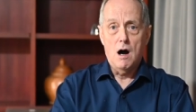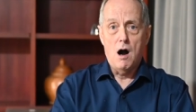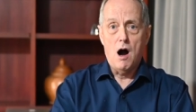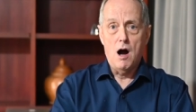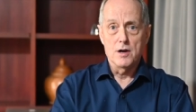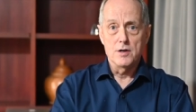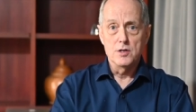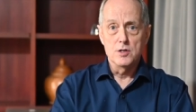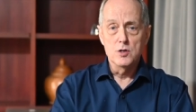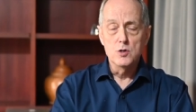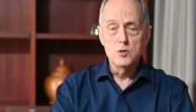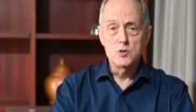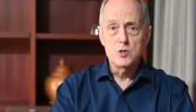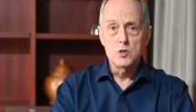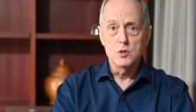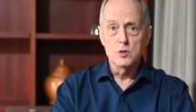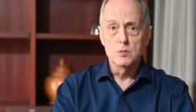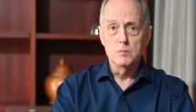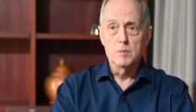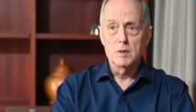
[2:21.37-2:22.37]
on
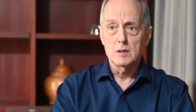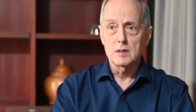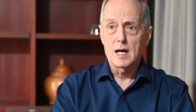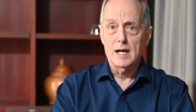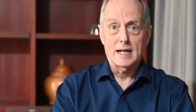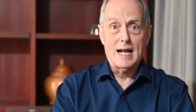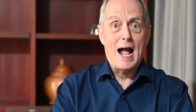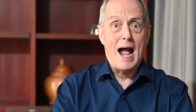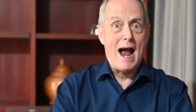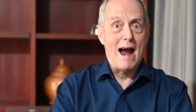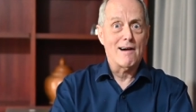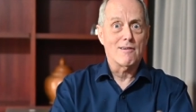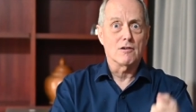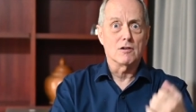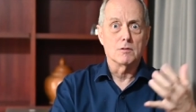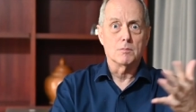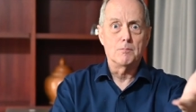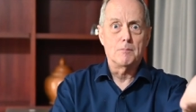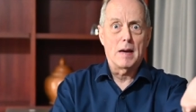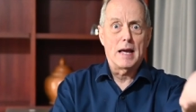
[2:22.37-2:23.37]
YouTube, like Harold